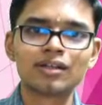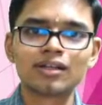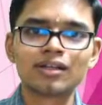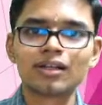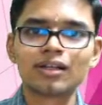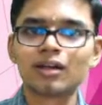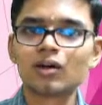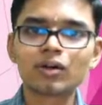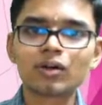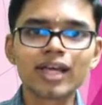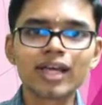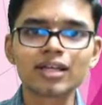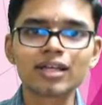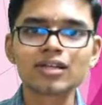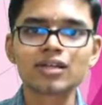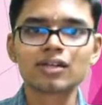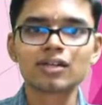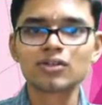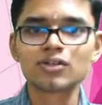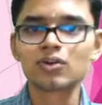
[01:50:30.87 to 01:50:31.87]
Okay,
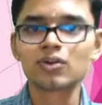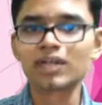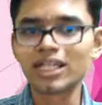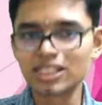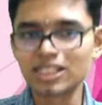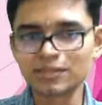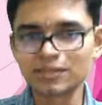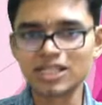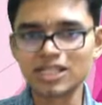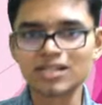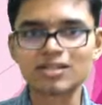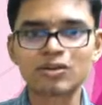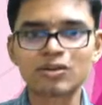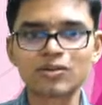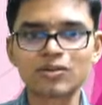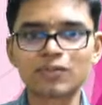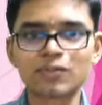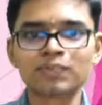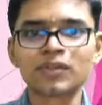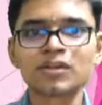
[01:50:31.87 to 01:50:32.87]
so Egyptians
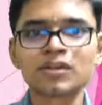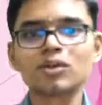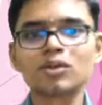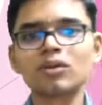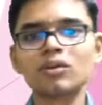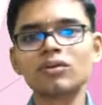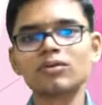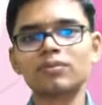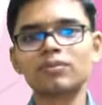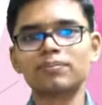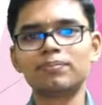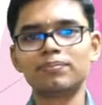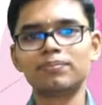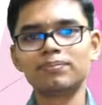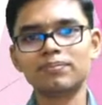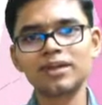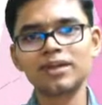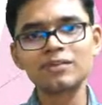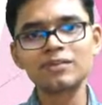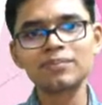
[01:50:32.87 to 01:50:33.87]
also. So
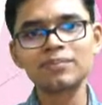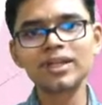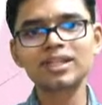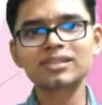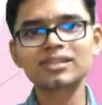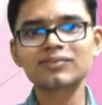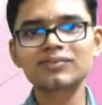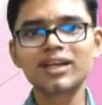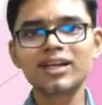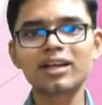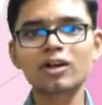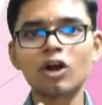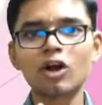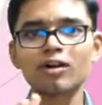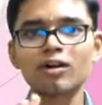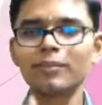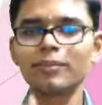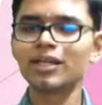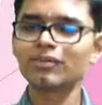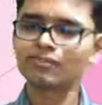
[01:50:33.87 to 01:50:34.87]
burnt bricks were not,
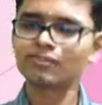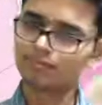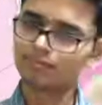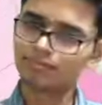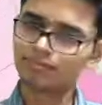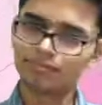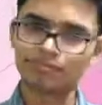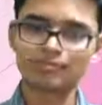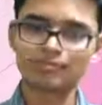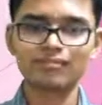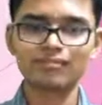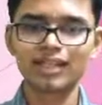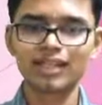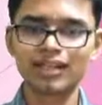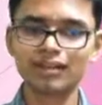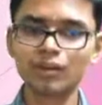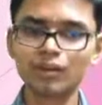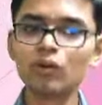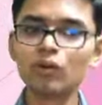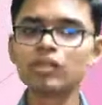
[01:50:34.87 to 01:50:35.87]
I mean,
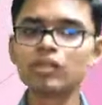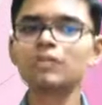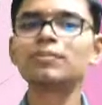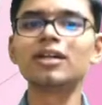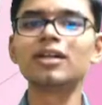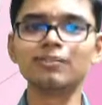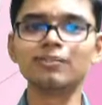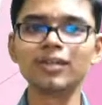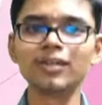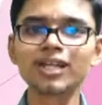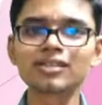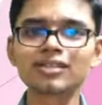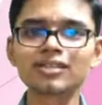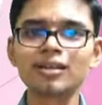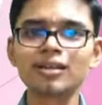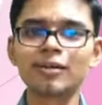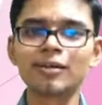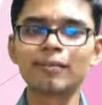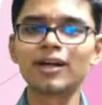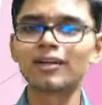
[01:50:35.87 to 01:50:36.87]
they used burnt bricks,
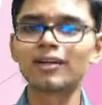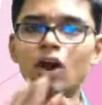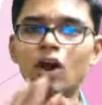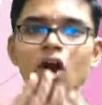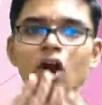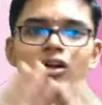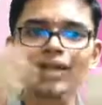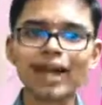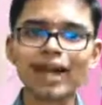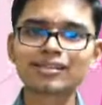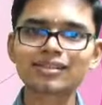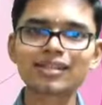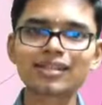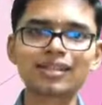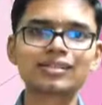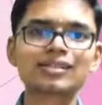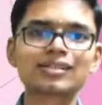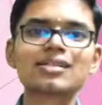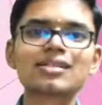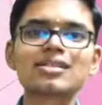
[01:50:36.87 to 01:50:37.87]
but not as
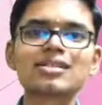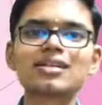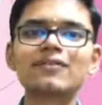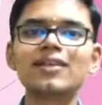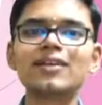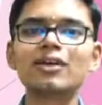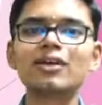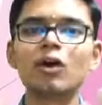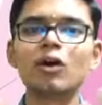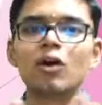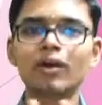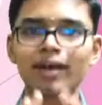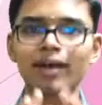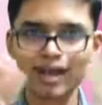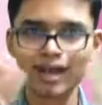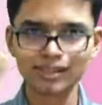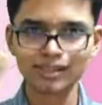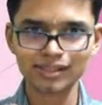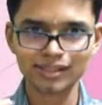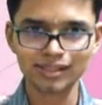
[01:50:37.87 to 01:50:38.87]
extensively or
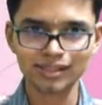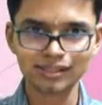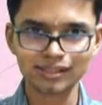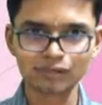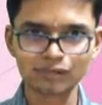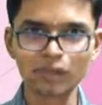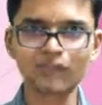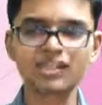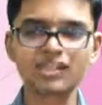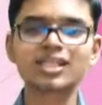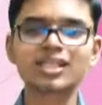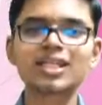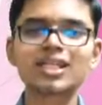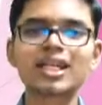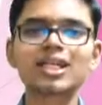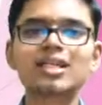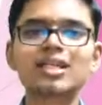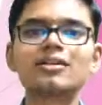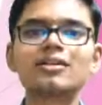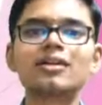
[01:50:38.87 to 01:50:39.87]
as
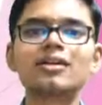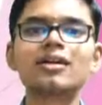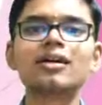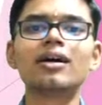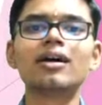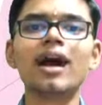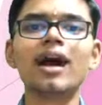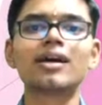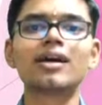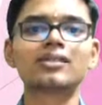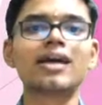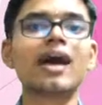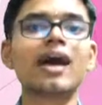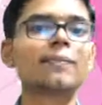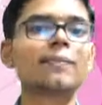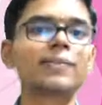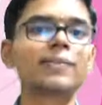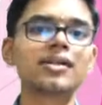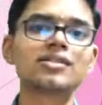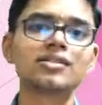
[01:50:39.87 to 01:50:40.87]
sophisticated as
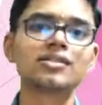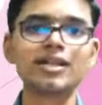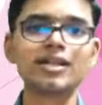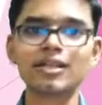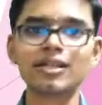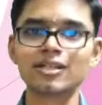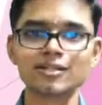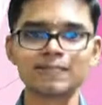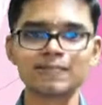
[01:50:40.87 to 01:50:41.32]
Harappans did it.